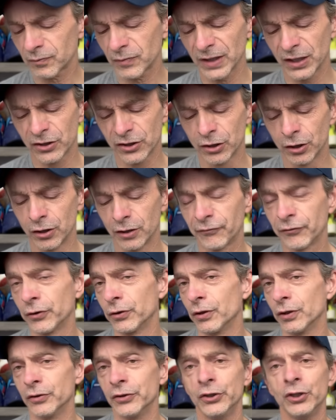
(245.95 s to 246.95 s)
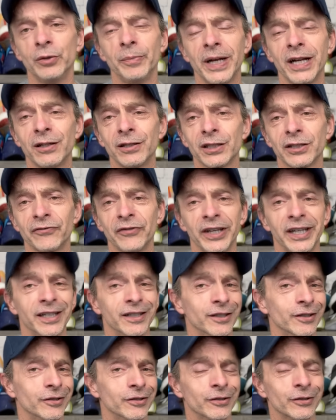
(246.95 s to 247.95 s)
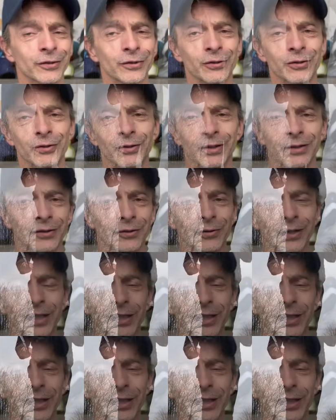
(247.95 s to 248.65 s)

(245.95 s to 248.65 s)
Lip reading: So if you're a New Balance fan and you're trying